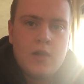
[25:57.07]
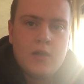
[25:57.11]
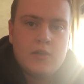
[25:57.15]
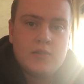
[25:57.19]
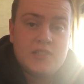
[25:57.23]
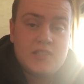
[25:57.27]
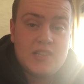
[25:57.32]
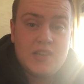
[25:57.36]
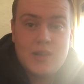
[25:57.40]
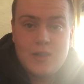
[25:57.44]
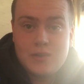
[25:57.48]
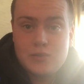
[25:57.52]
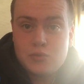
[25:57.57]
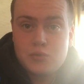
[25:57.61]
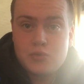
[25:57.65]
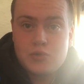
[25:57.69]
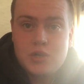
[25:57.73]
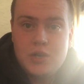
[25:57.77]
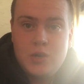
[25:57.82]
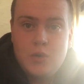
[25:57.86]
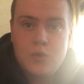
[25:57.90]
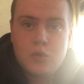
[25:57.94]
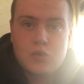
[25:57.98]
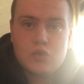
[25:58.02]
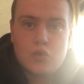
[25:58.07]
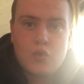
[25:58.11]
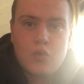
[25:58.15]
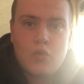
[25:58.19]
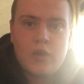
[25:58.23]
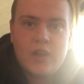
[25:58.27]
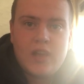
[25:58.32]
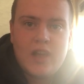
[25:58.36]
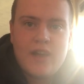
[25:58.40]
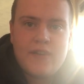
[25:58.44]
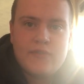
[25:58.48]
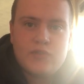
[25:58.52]
Seattle Seahawks
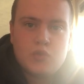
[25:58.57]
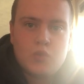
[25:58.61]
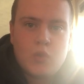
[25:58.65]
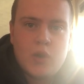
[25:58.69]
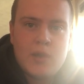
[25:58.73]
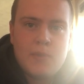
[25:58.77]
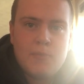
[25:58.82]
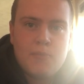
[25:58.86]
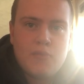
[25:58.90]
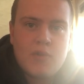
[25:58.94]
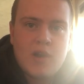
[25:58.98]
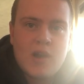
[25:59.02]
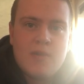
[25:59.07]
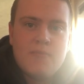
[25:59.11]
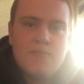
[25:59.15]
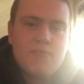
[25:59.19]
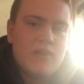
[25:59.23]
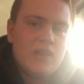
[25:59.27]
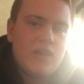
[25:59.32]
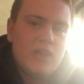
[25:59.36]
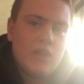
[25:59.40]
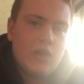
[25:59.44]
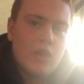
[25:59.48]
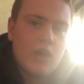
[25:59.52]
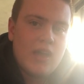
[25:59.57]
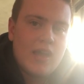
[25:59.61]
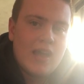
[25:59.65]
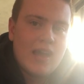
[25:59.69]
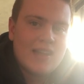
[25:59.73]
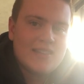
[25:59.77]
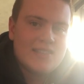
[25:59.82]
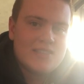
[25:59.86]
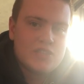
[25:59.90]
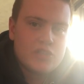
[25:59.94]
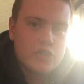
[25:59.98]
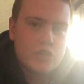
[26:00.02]
already have Dwayne Brown, but he
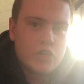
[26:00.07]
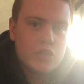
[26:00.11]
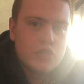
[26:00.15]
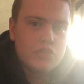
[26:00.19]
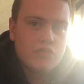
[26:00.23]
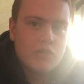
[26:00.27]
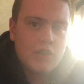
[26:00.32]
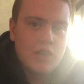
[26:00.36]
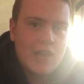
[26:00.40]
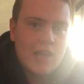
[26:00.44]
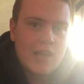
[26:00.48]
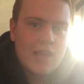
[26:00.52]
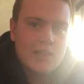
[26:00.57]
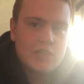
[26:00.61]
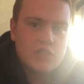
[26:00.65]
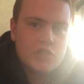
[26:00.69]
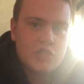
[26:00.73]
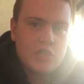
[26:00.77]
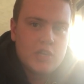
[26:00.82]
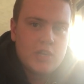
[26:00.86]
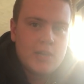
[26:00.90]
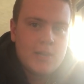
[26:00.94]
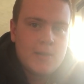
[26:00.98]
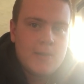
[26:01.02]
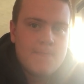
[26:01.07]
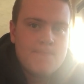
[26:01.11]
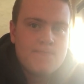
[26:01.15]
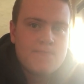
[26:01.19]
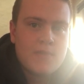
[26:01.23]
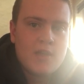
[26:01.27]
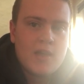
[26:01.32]
had surgery last year.